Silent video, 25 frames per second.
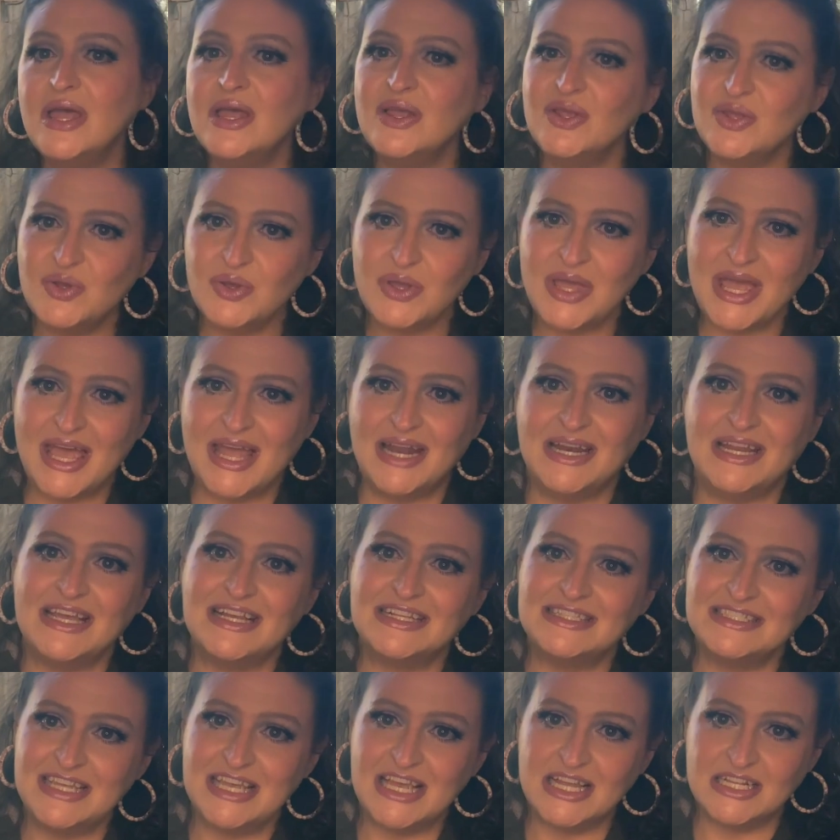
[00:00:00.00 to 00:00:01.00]
you can
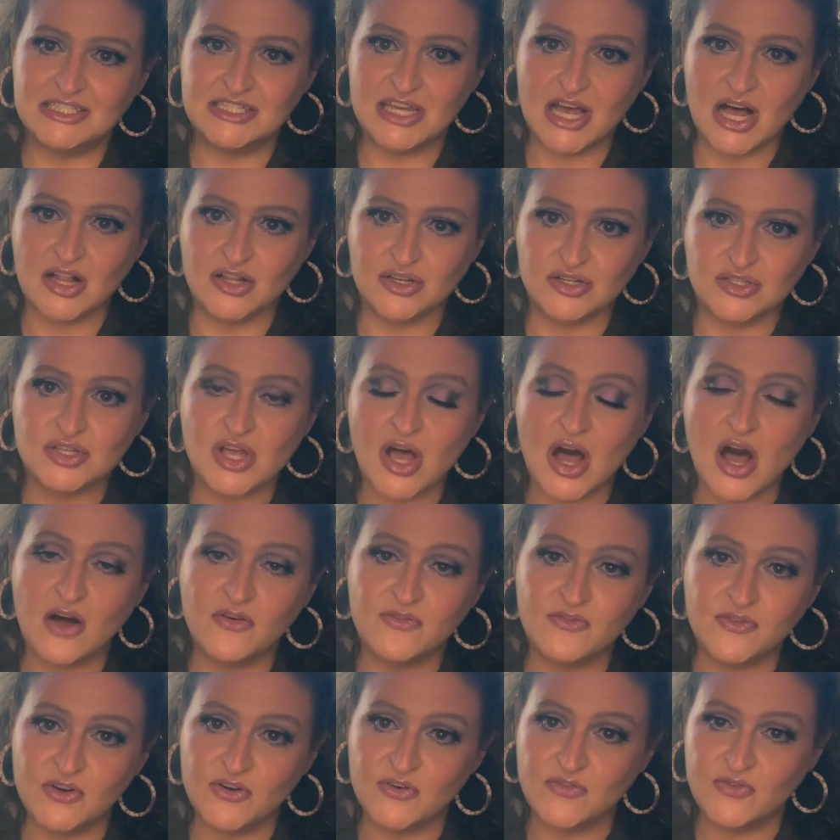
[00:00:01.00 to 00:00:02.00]
get $10
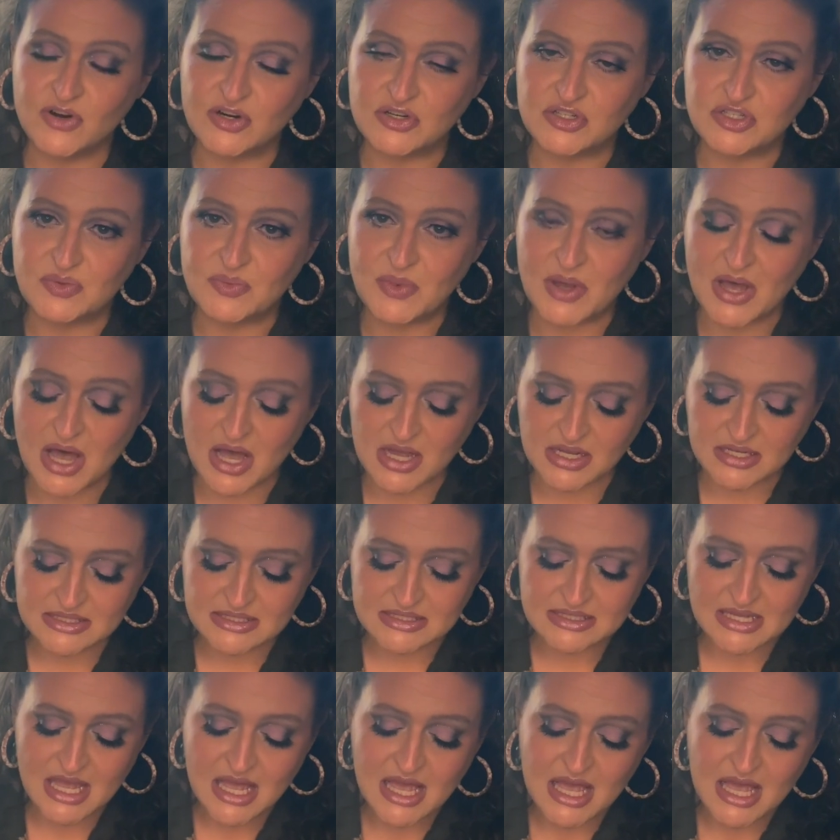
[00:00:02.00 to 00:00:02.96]
off your first box.